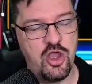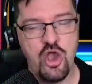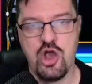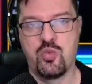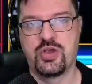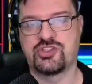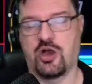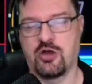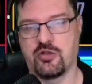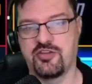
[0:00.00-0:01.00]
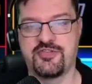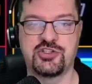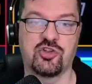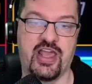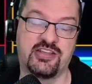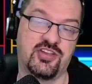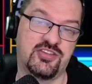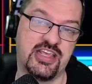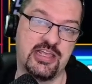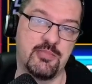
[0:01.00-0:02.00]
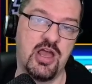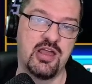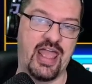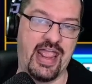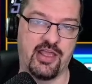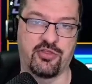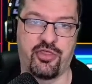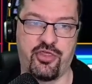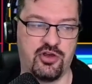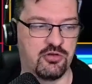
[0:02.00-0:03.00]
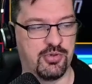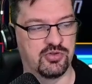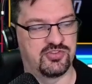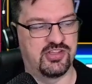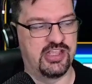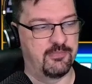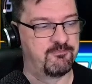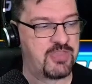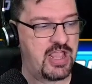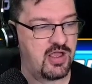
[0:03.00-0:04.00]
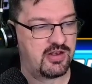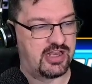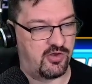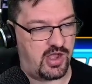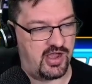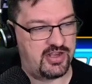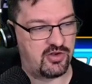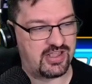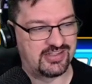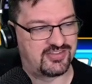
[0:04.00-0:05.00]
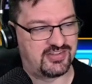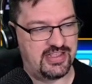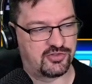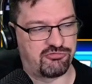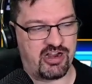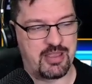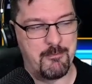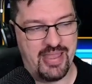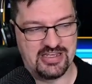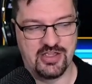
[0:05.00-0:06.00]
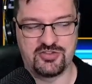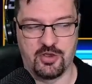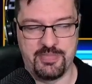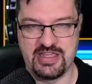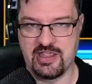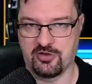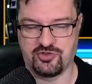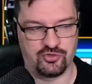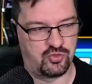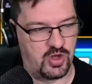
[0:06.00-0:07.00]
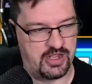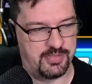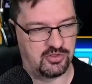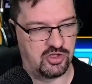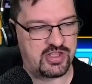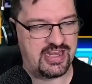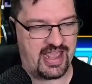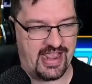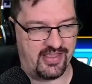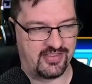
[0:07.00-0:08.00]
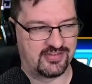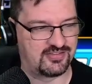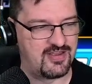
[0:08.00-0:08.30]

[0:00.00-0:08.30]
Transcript: which are the vigilante team and the thunderbolts team. Now, on here, you can see it's recommended to be gear tier 20, but looking at this,